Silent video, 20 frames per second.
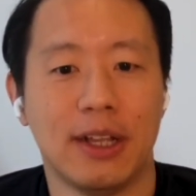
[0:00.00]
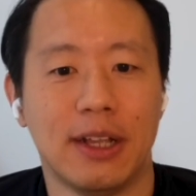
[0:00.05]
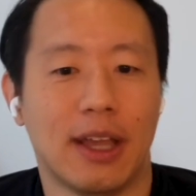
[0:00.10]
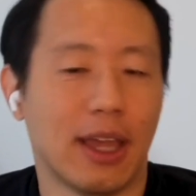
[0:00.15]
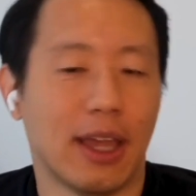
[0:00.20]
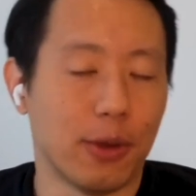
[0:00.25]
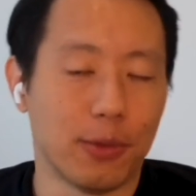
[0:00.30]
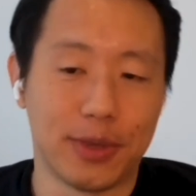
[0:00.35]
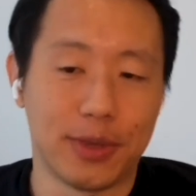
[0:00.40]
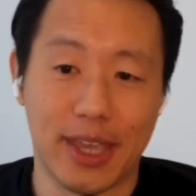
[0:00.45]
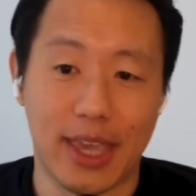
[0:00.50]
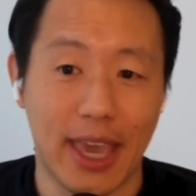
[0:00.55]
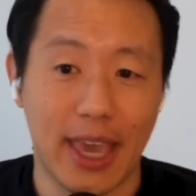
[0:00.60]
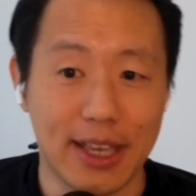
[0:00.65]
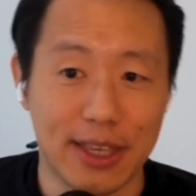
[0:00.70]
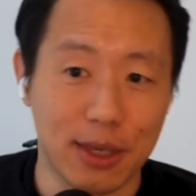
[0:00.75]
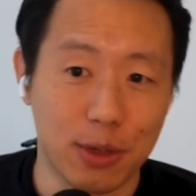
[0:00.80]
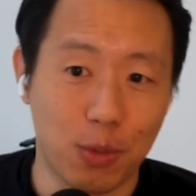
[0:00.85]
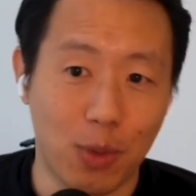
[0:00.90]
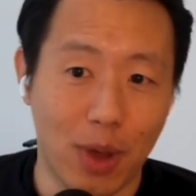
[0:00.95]
And it was the
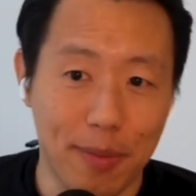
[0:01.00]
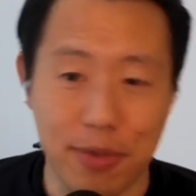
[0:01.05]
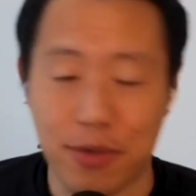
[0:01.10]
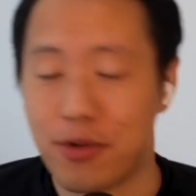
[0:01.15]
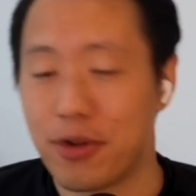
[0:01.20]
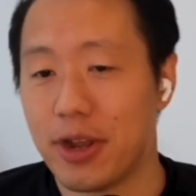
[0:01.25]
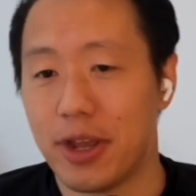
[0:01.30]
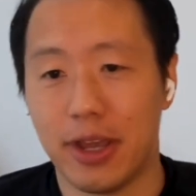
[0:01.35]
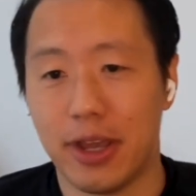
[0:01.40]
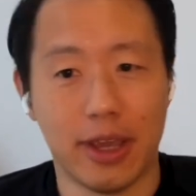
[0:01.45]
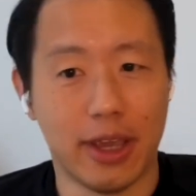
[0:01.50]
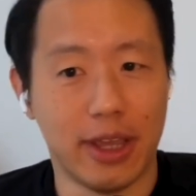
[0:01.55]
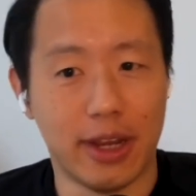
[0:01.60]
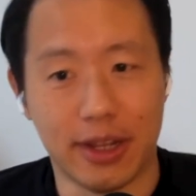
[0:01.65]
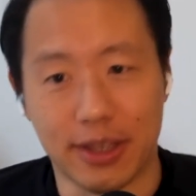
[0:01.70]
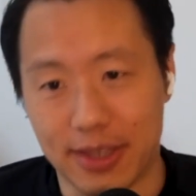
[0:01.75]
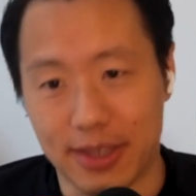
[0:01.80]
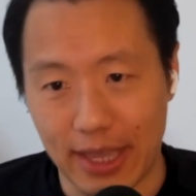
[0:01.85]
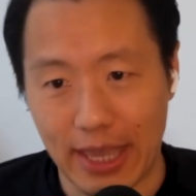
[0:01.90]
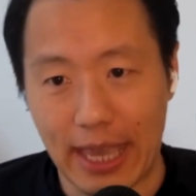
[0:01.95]
case in Web3. It
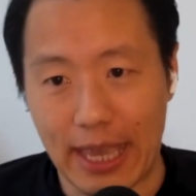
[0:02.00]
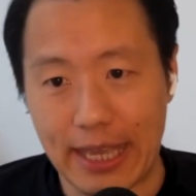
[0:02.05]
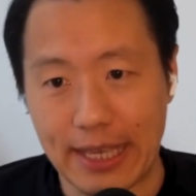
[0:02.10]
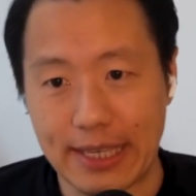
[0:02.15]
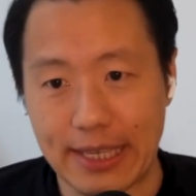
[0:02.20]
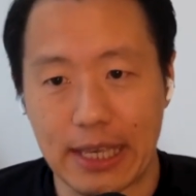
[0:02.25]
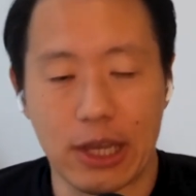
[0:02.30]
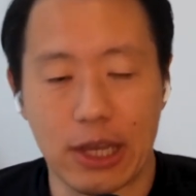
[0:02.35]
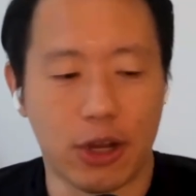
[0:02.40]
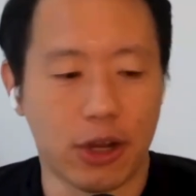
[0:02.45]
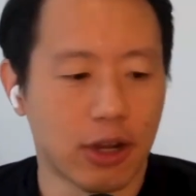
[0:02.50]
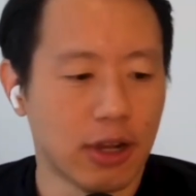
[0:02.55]
is the case here.